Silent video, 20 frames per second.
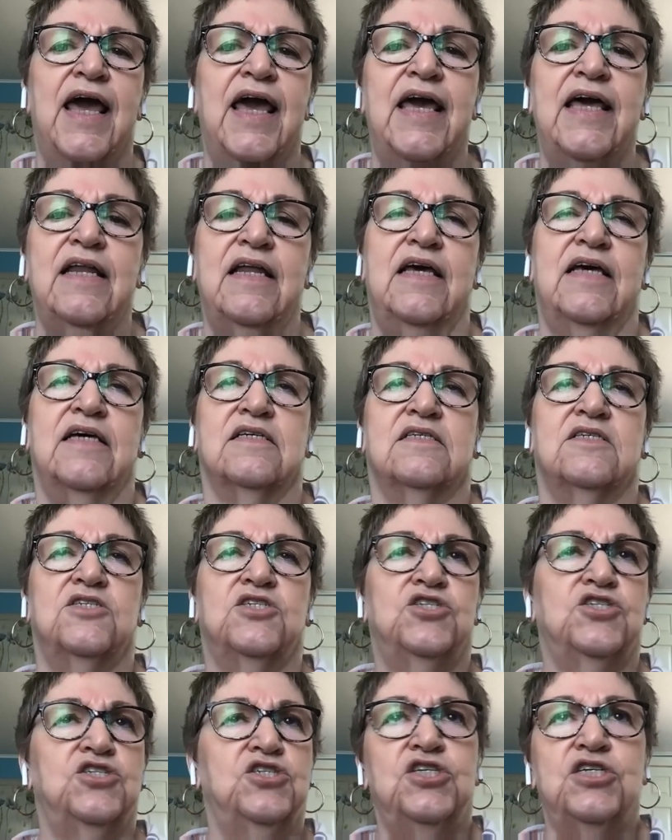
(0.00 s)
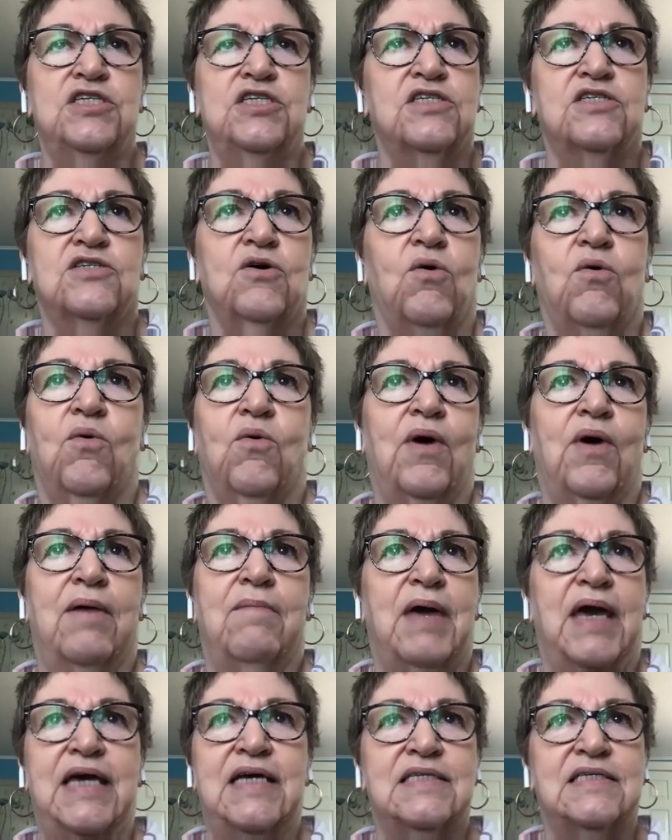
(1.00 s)
It is just so
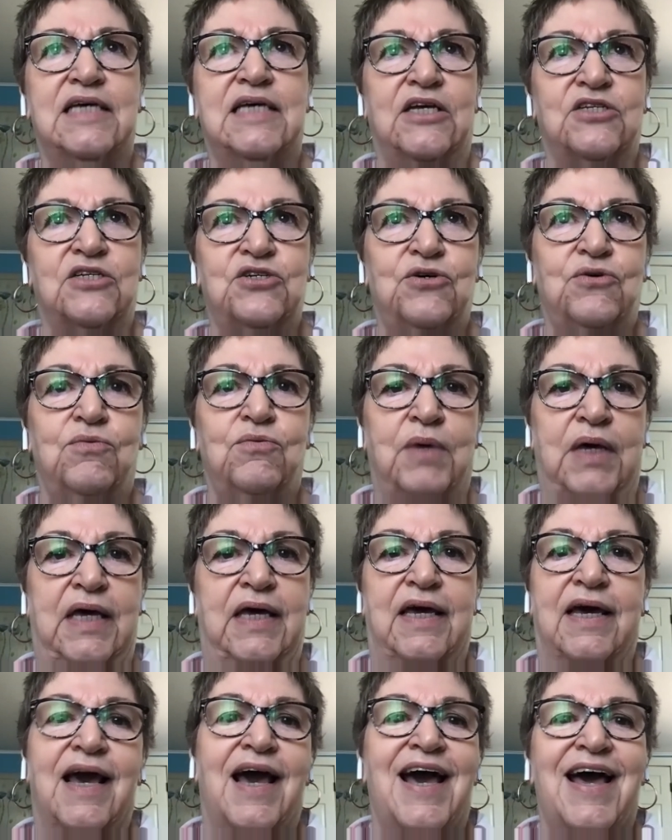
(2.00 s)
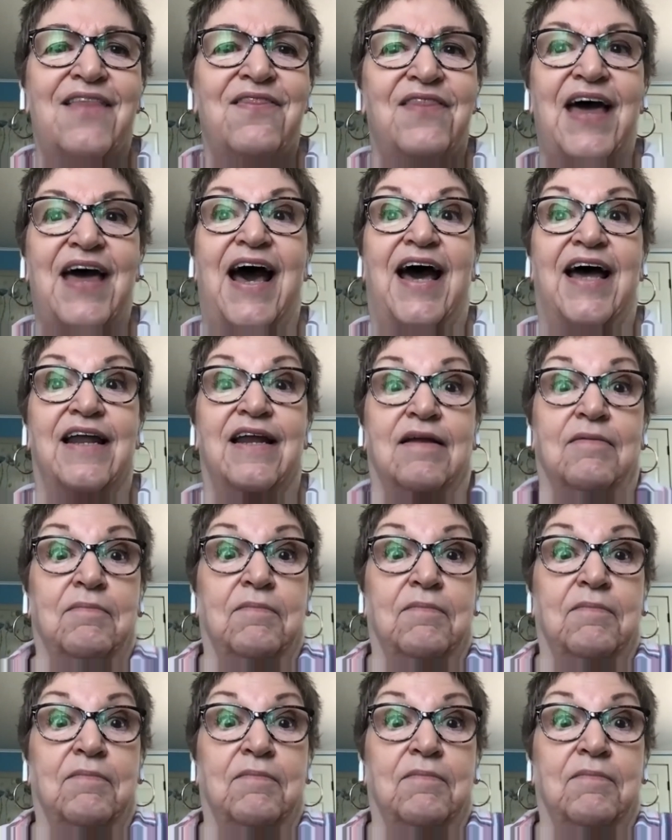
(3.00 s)
amazing to me that